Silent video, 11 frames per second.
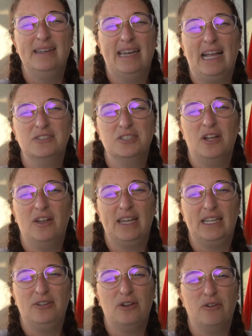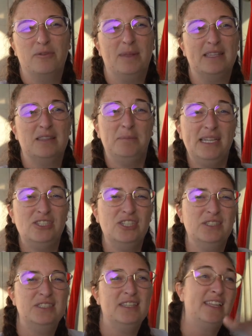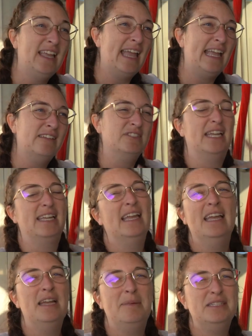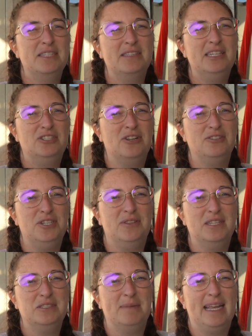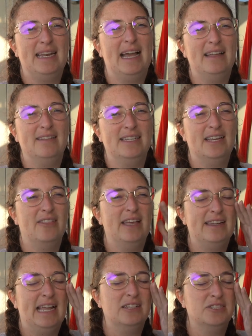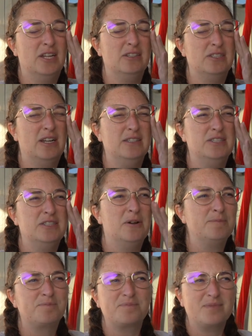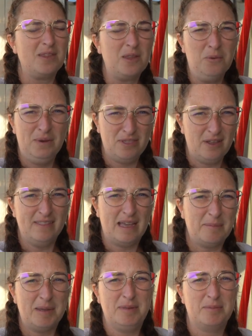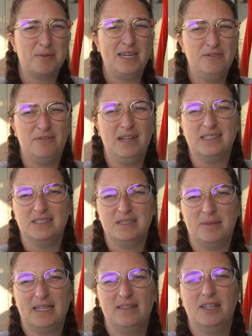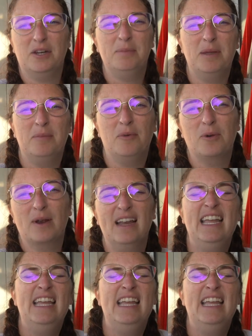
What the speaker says: Nassau, and you go from like the beaches to the caves. Like, it basically shows you this main island here that Nassau is on. So we thought that might be pretty fun, something a little bit more